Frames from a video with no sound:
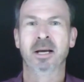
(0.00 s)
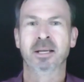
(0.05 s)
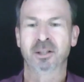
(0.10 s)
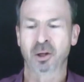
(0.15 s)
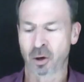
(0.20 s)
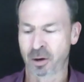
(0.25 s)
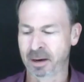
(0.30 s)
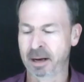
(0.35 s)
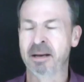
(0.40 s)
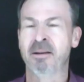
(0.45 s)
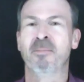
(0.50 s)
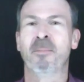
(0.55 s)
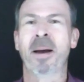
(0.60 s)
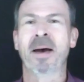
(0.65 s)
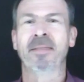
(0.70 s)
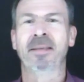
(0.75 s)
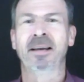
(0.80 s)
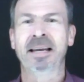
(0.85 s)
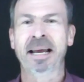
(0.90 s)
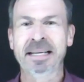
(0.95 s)
So in
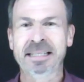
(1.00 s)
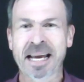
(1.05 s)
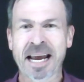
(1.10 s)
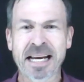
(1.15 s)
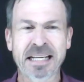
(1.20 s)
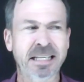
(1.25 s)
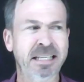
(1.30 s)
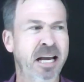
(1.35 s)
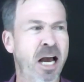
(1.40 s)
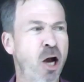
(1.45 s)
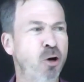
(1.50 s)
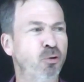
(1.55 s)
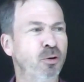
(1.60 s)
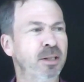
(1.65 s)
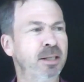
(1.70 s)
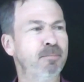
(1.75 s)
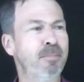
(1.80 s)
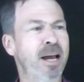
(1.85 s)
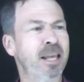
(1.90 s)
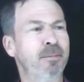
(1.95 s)
about the late
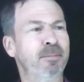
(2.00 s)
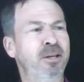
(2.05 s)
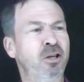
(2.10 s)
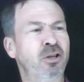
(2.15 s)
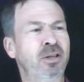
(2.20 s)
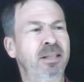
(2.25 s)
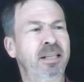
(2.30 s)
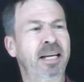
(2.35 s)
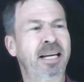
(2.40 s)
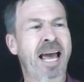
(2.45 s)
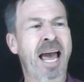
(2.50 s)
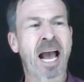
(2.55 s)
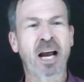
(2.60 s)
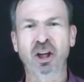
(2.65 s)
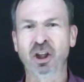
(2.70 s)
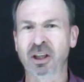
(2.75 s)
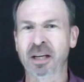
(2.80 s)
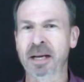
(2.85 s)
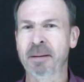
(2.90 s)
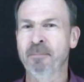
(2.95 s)
1800s, mathematicians said,
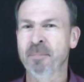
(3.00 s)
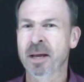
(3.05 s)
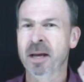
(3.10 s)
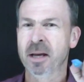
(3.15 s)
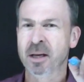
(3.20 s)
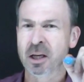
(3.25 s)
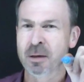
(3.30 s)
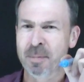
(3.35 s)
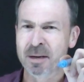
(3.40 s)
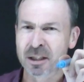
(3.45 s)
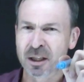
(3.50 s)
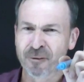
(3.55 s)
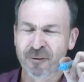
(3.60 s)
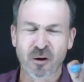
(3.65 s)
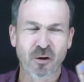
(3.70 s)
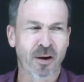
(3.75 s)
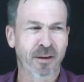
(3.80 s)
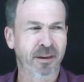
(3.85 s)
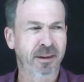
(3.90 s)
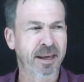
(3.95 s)
actually, you missed a
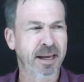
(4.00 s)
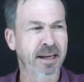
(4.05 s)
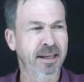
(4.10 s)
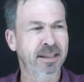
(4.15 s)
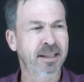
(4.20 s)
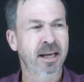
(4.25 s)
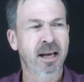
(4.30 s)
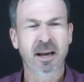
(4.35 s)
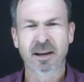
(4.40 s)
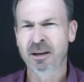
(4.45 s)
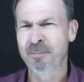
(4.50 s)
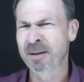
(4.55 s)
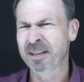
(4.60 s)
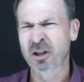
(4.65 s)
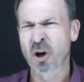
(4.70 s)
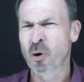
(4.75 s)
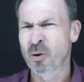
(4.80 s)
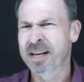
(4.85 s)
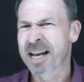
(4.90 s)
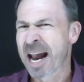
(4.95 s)
few other things. You
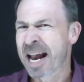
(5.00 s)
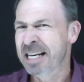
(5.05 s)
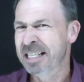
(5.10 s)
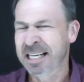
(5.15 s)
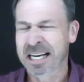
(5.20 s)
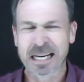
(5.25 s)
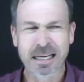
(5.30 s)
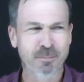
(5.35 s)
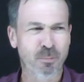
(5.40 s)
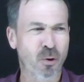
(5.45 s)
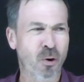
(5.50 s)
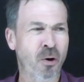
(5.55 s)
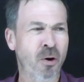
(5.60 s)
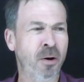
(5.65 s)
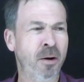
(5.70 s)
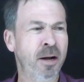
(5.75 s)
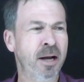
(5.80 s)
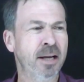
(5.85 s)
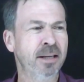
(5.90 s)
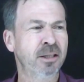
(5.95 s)
missed only 18
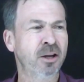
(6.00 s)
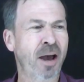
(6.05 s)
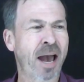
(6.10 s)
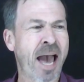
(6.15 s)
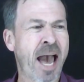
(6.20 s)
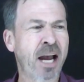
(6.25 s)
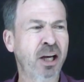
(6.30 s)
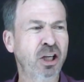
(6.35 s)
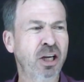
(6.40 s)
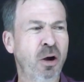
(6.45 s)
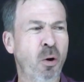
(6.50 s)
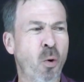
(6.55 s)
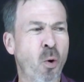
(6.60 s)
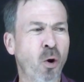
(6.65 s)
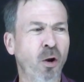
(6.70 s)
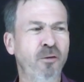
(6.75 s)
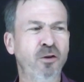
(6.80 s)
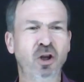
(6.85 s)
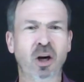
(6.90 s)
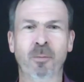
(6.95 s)
more. So actually,
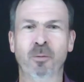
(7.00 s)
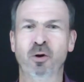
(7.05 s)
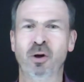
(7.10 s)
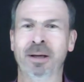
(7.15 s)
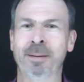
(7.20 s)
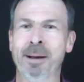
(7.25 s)
all of geometry